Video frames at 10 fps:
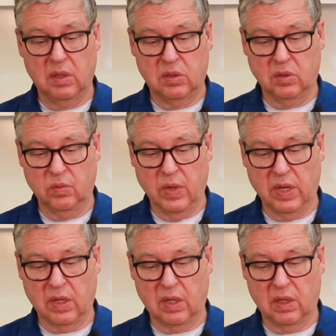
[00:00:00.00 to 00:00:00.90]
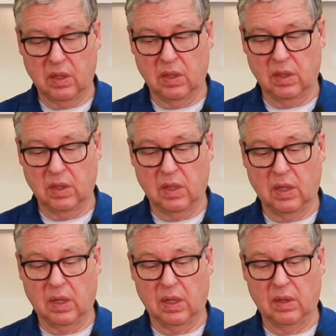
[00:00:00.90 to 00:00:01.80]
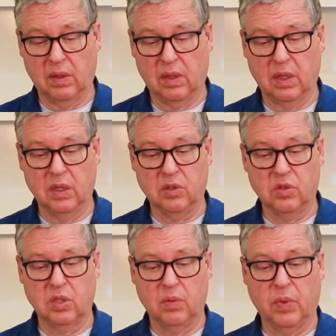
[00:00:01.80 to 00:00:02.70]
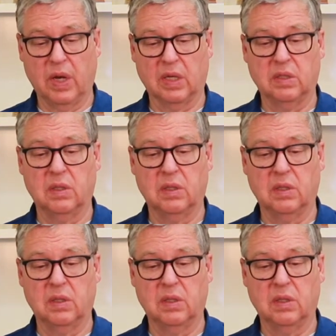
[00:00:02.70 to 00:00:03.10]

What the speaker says: to make an interesting box.